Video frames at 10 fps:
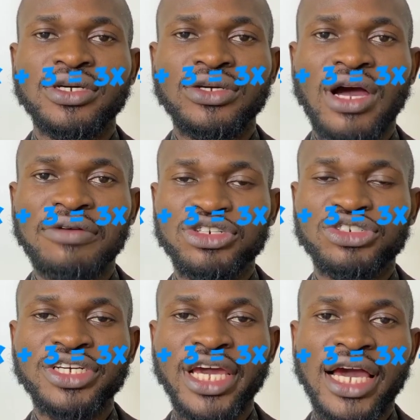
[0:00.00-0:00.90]
You have
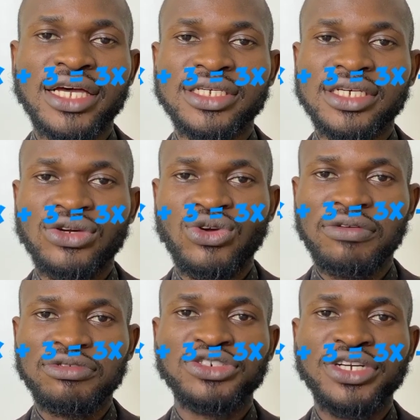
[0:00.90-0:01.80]
3x, you
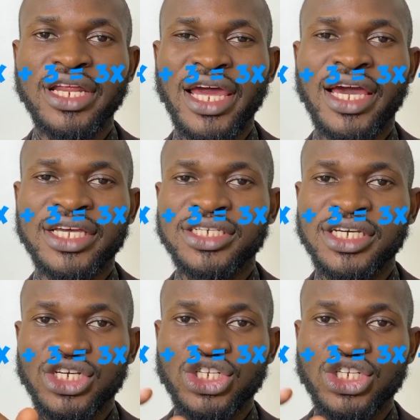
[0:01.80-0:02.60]
have 3 and x.